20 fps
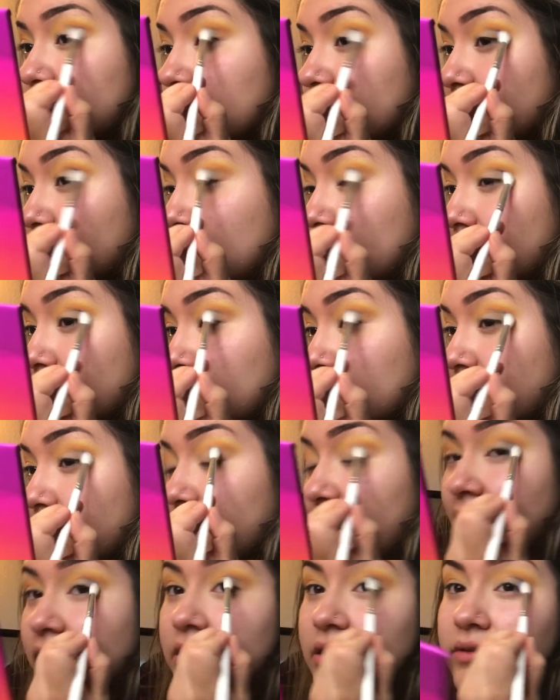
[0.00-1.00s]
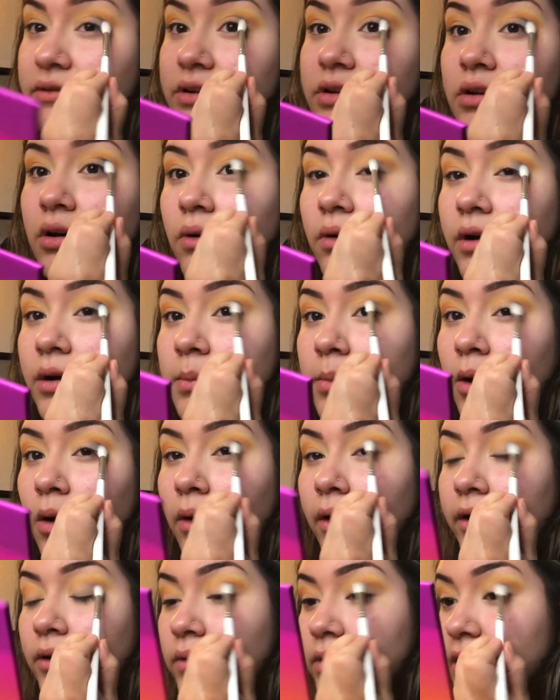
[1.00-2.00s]
Oh, I don't even know where I'm
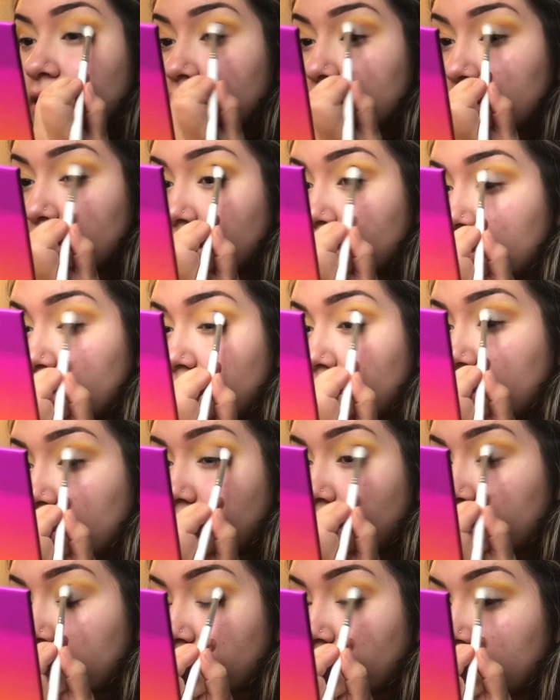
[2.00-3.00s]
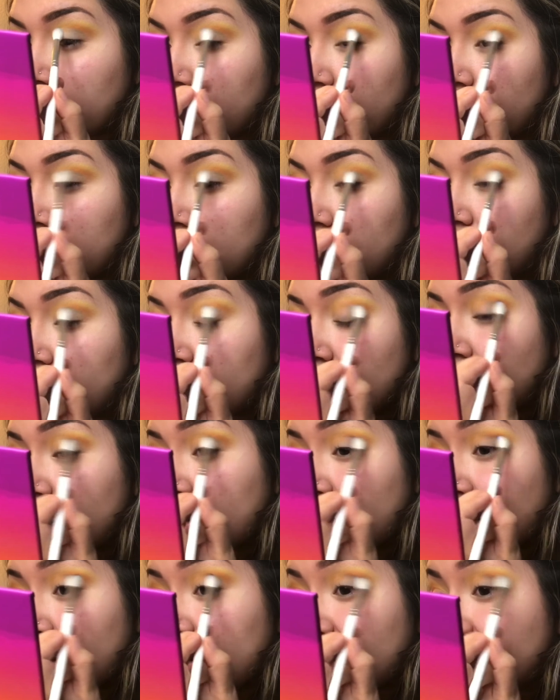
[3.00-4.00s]
going with this look, y'all, but
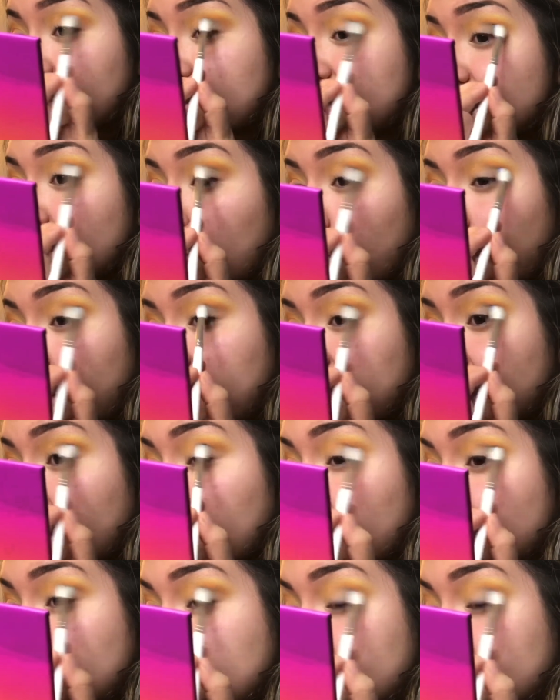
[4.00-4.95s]
let's hope it turns